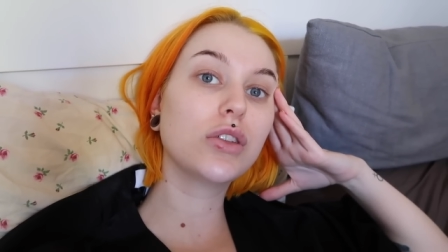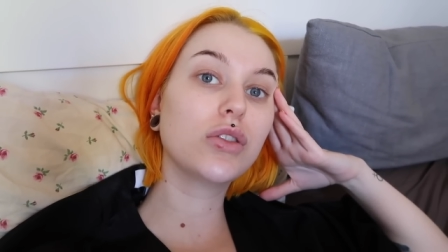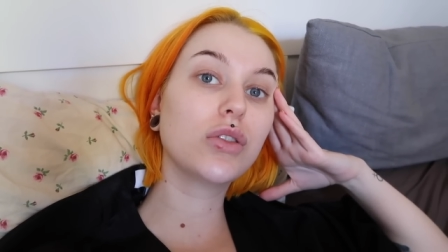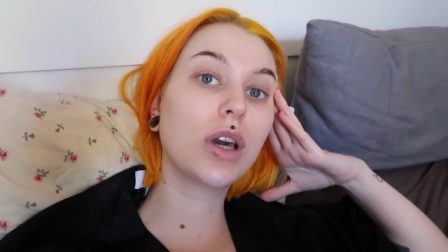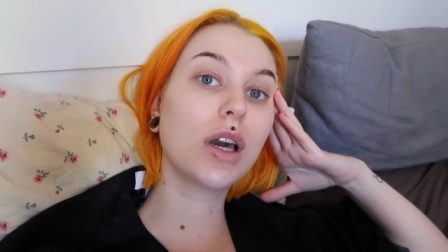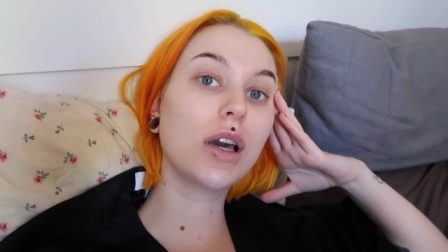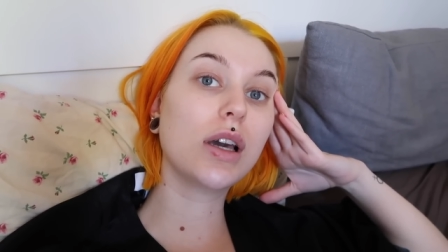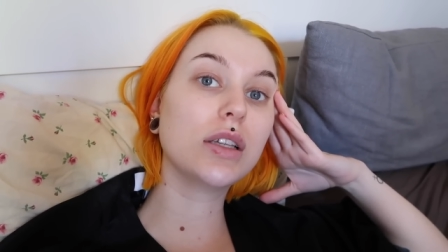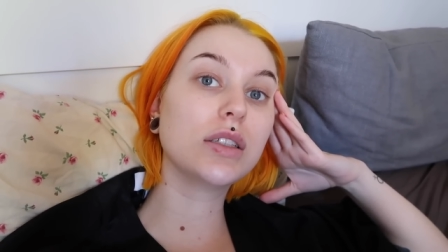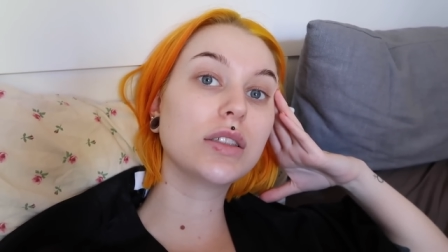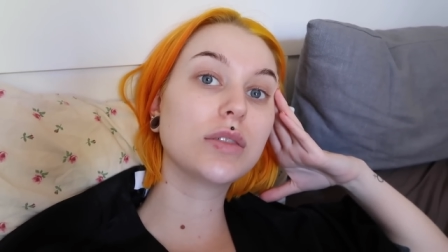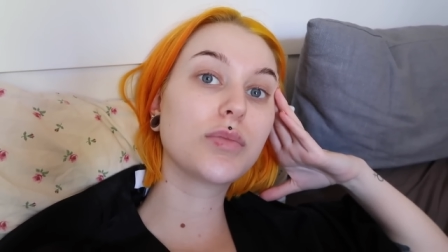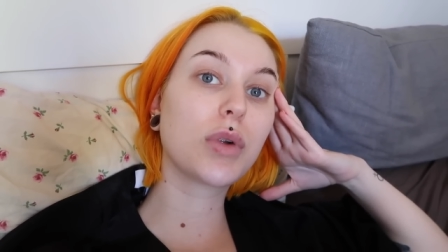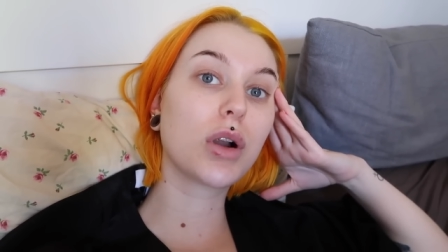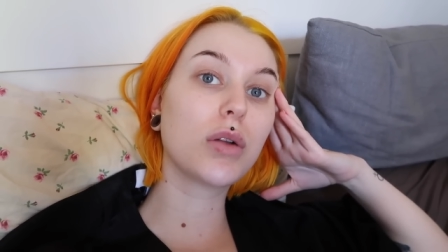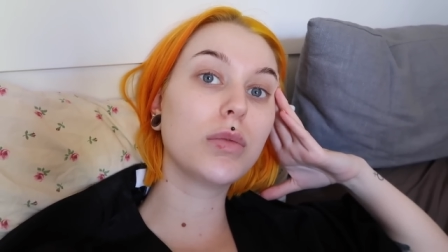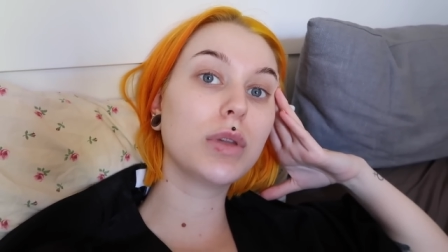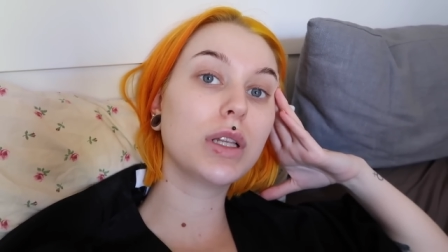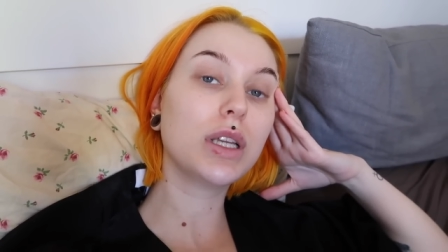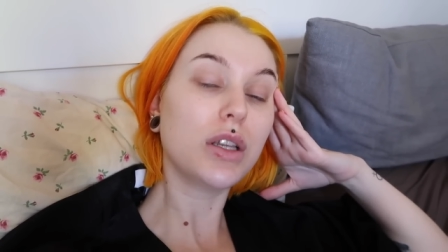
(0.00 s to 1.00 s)
you guys
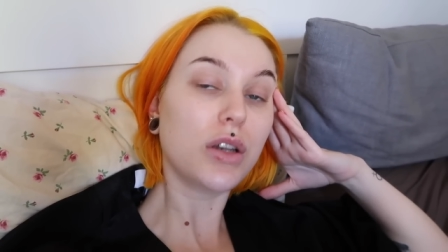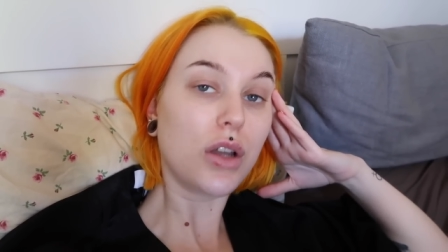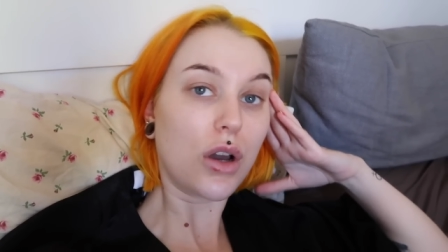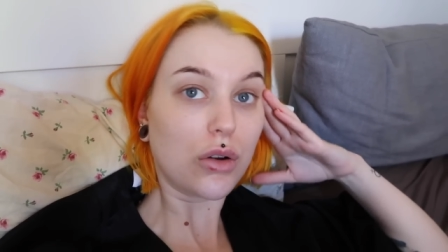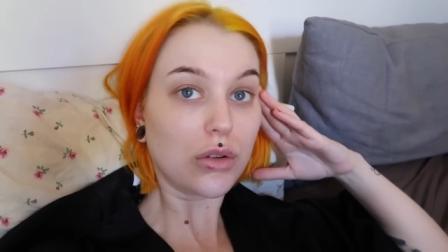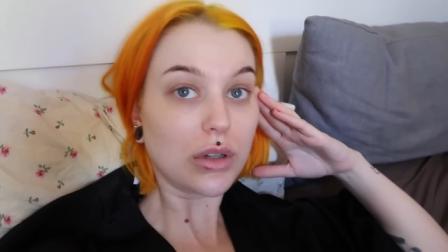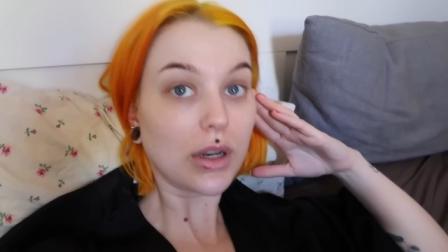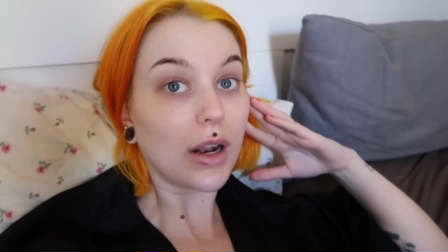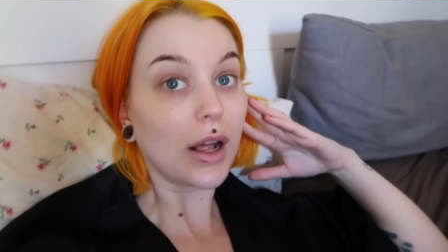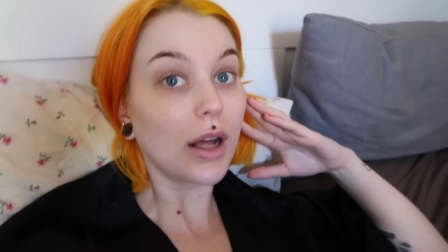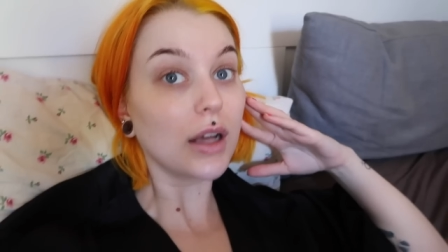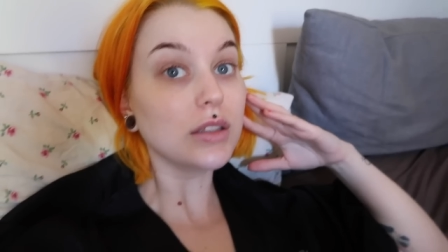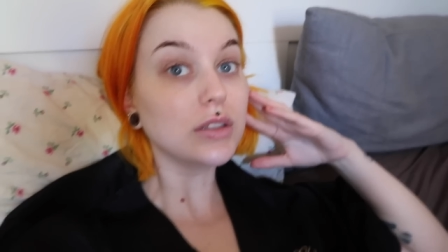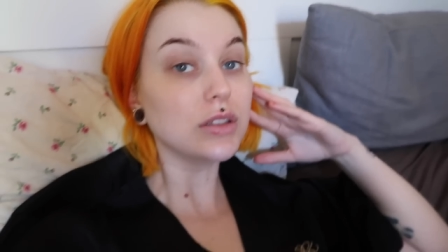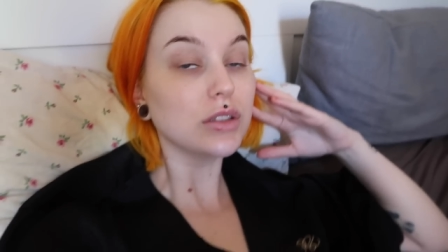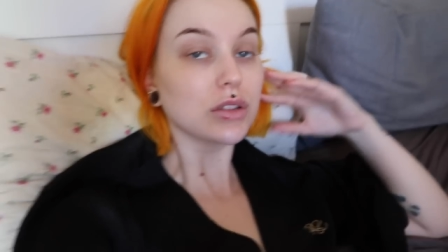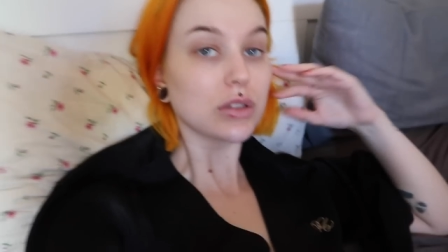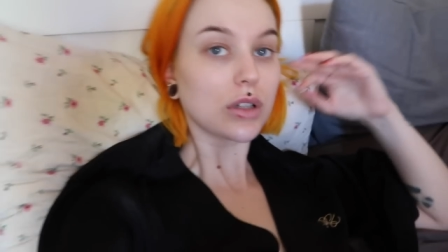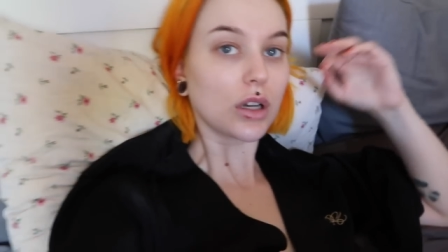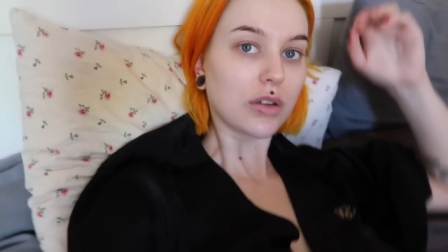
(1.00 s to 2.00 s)
probably know that I
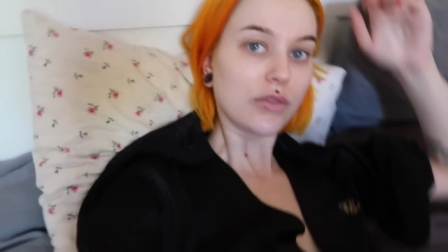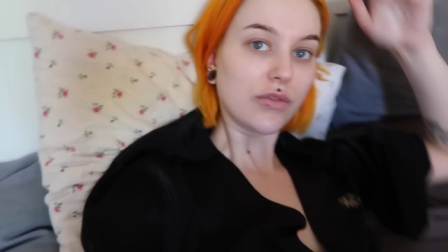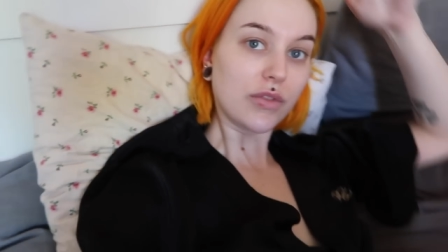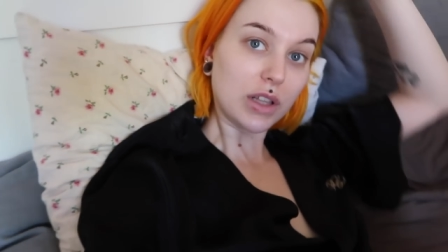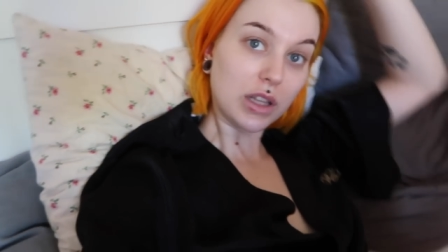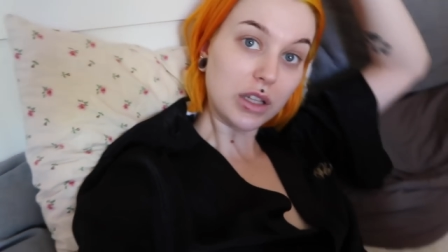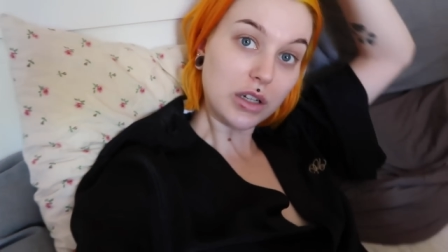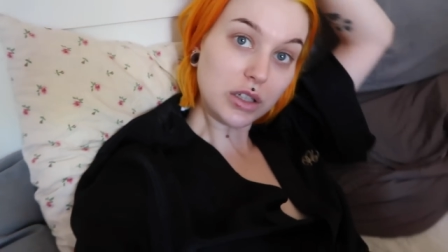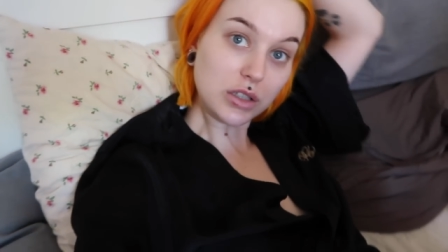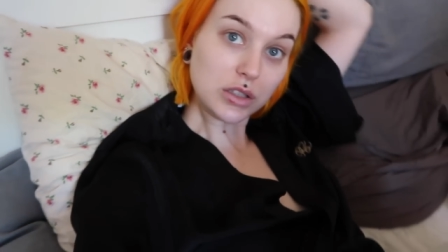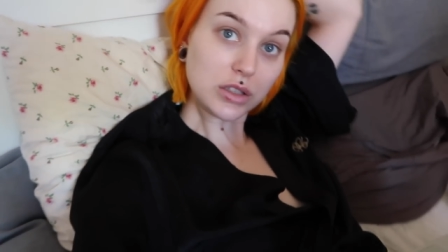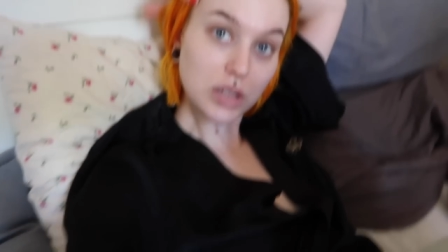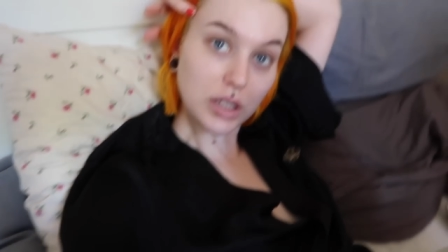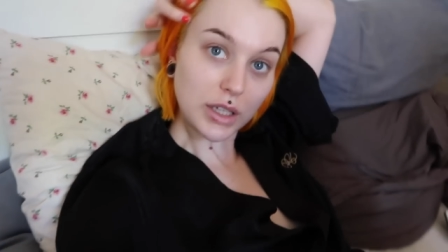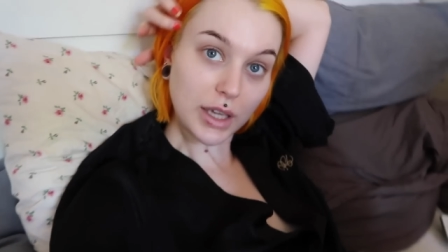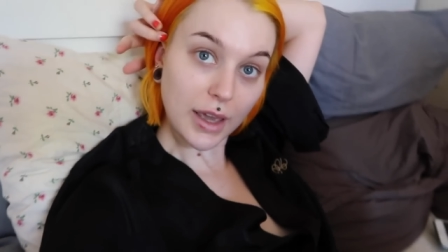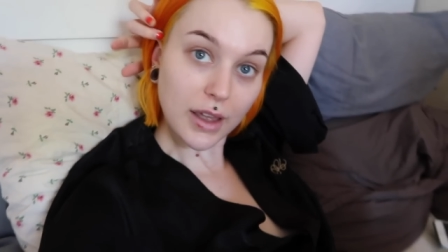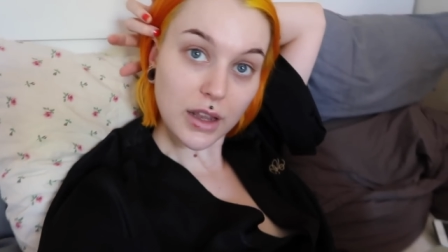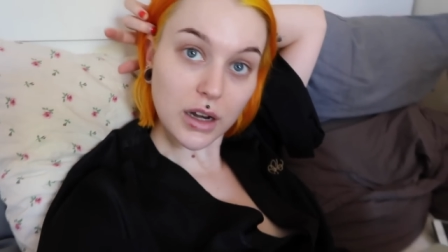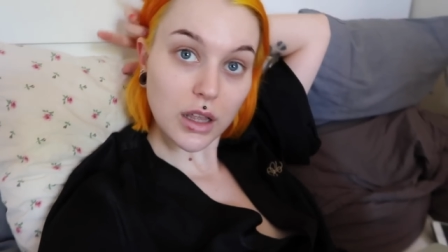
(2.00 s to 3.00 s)
just got fillers
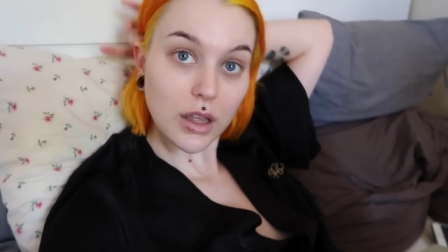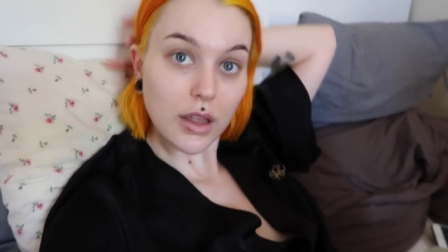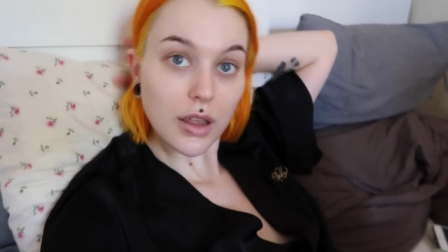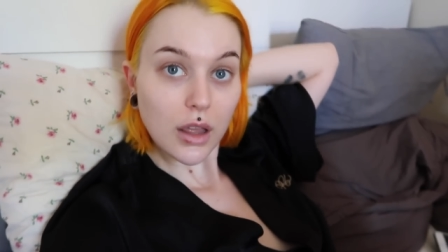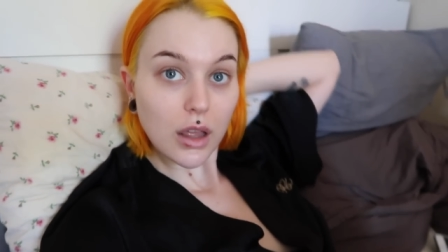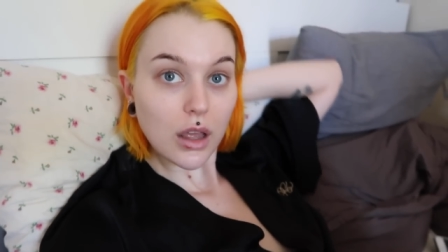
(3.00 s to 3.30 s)
again.